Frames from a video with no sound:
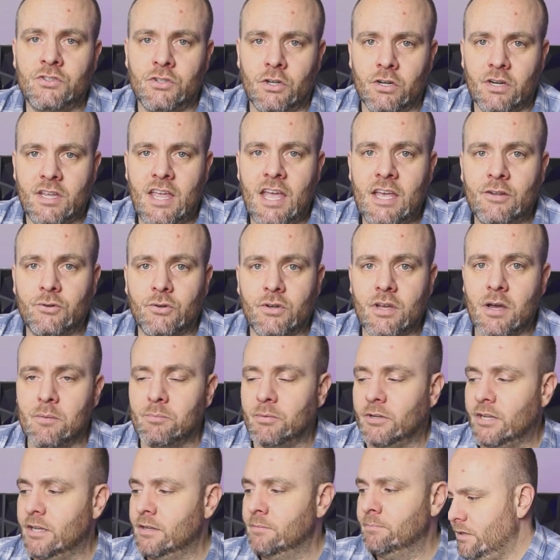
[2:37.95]
Star Candle
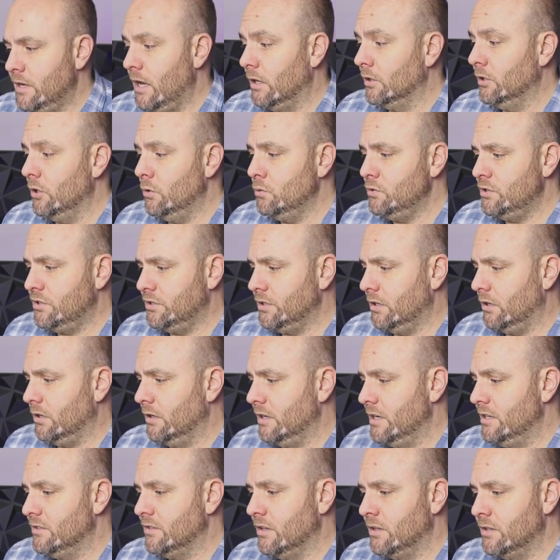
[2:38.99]
Company. Now, Lone
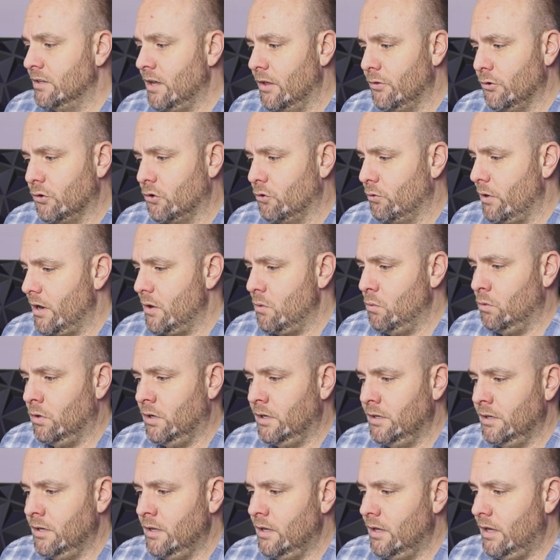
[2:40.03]
Star is another great
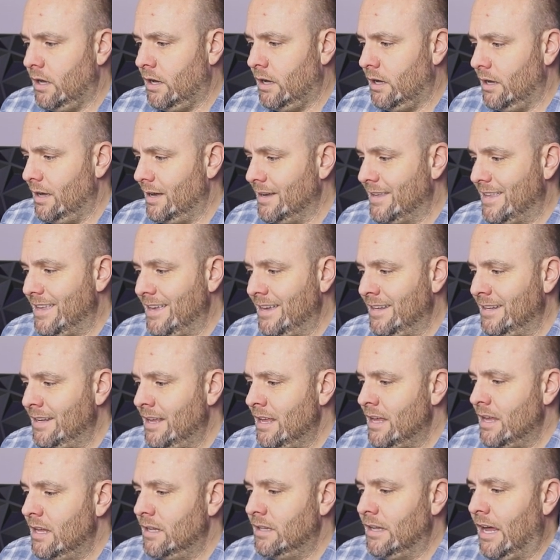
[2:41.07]
one. Uh, again,
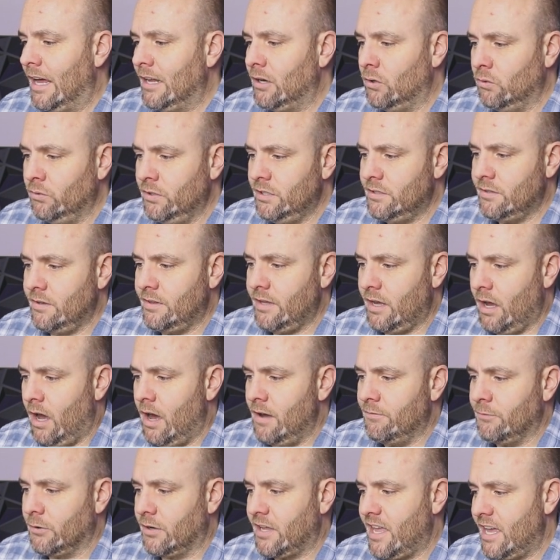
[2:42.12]
not only do they
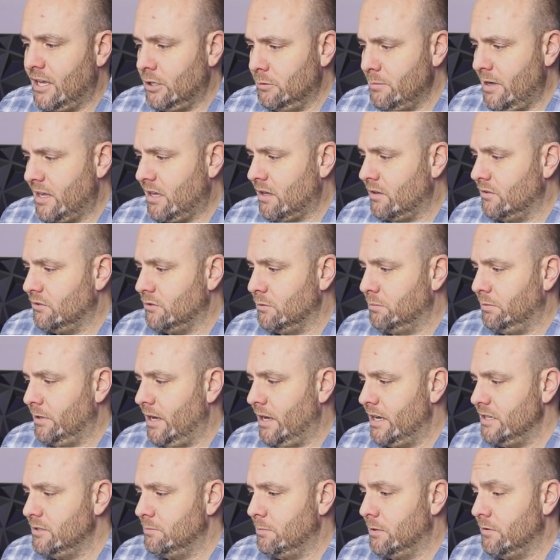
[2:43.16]
offer candle making
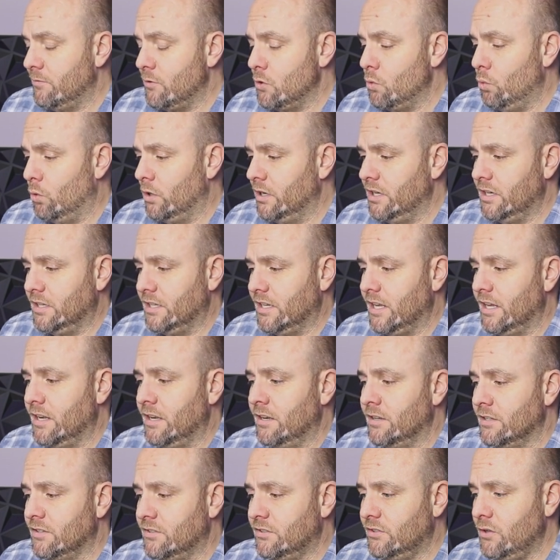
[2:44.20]
supplies, but if you wanted to get
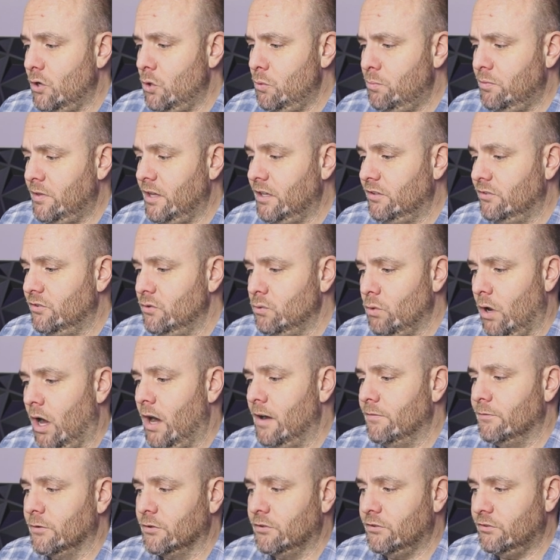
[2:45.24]
into soap, they do
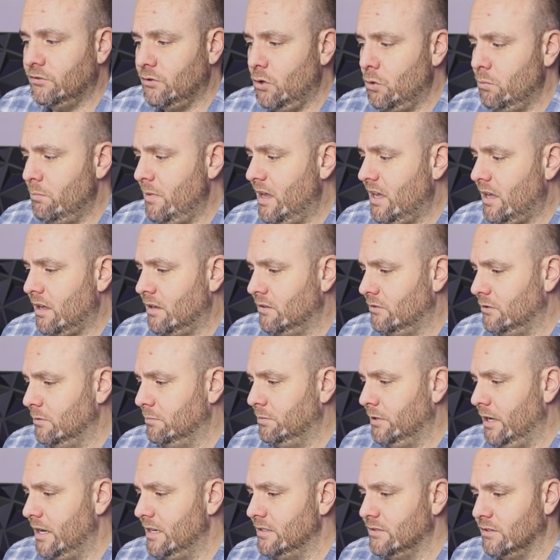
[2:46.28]
offer soap making
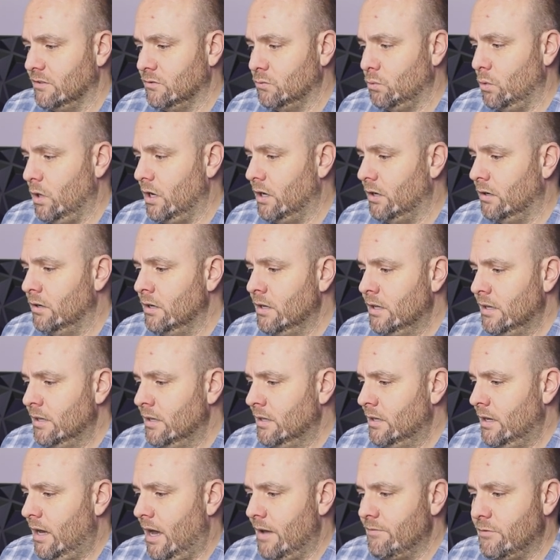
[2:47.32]
supplies as well.
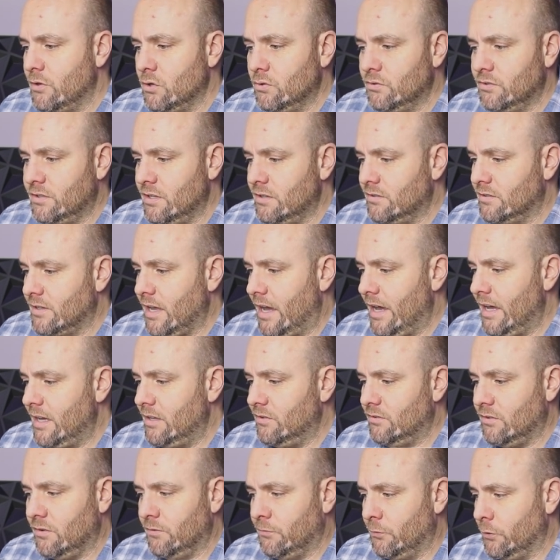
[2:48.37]
I've used these
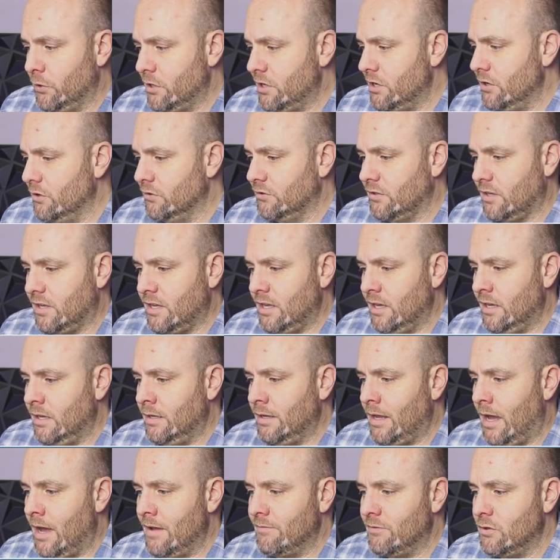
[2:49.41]
guys for years
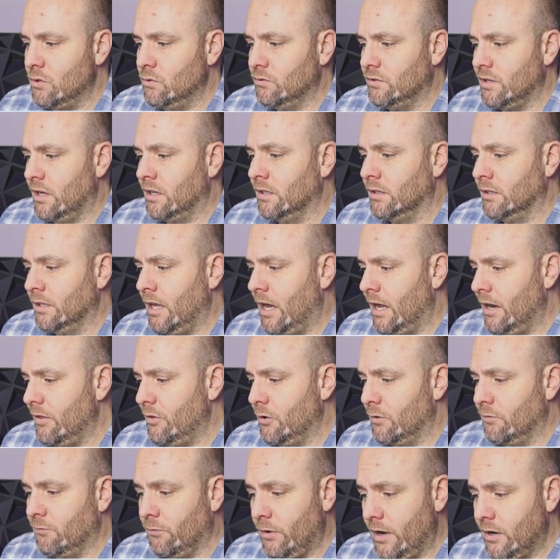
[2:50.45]
again. I've used a lot of
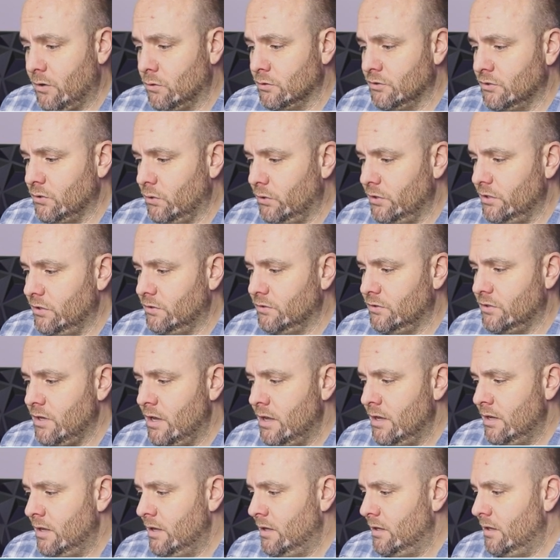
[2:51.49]
their fragrance oils,
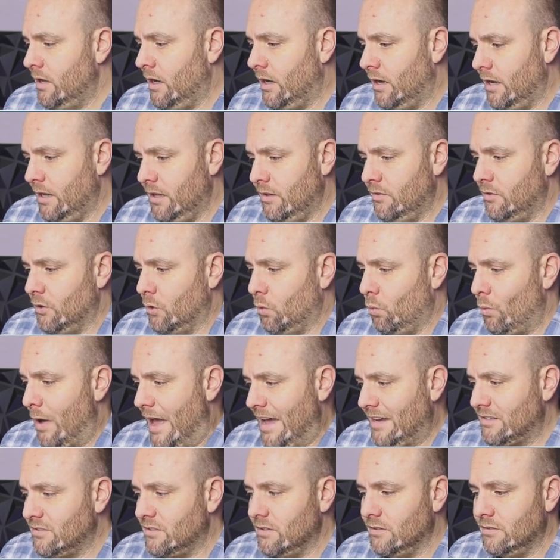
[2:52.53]
uh, their
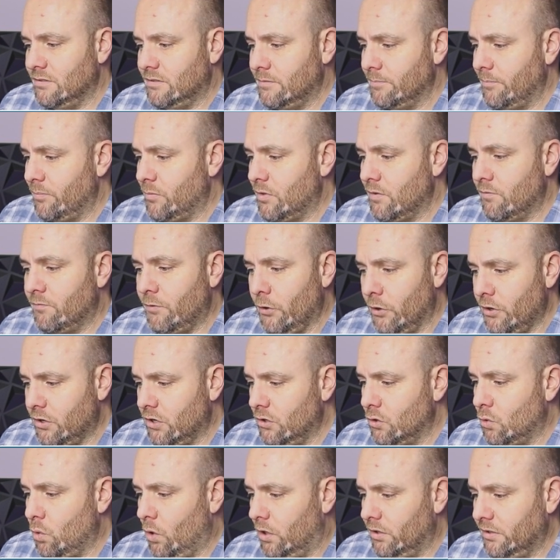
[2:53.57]
waxes, very
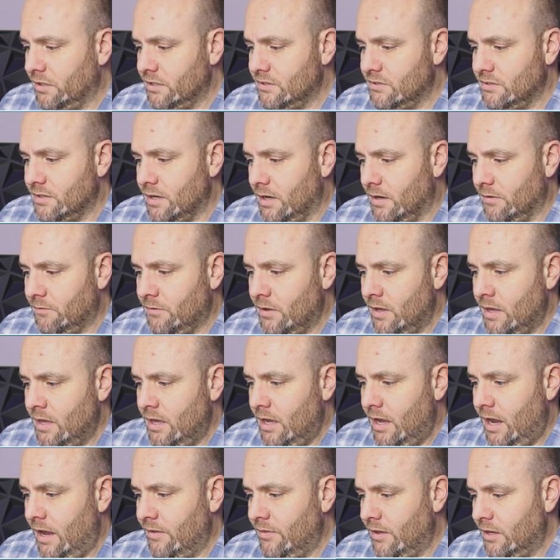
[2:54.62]
good quality stuff
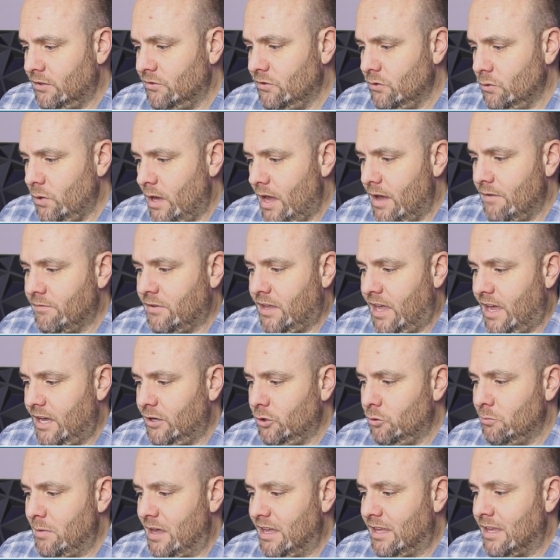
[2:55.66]
and they do have
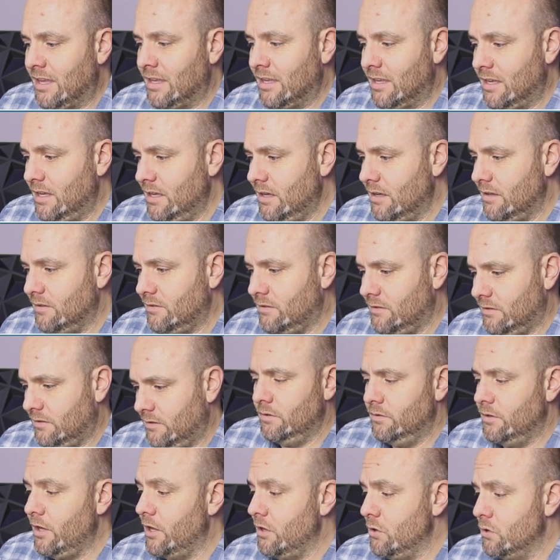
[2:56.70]
candle making kits
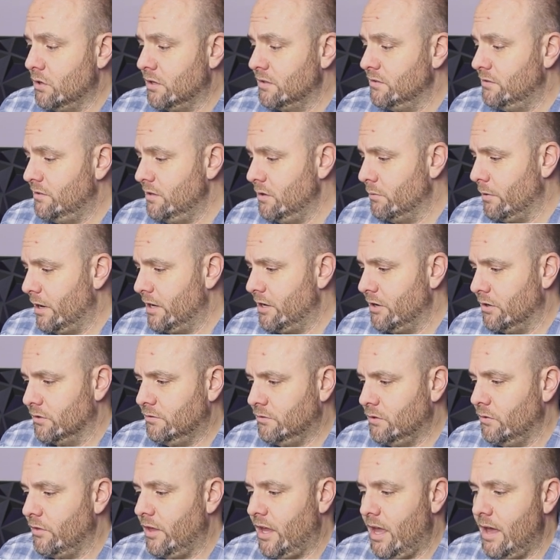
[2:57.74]
that you can see right here.
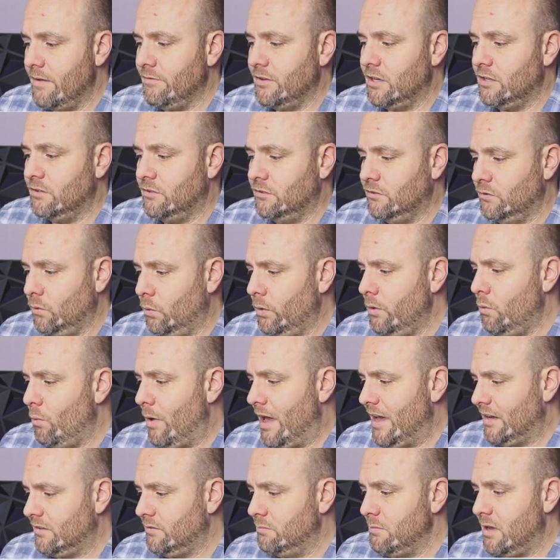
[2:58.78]
So they have a soy
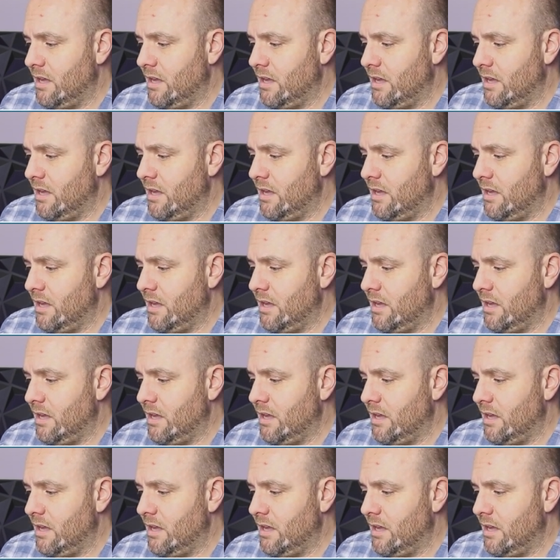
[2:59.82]
wax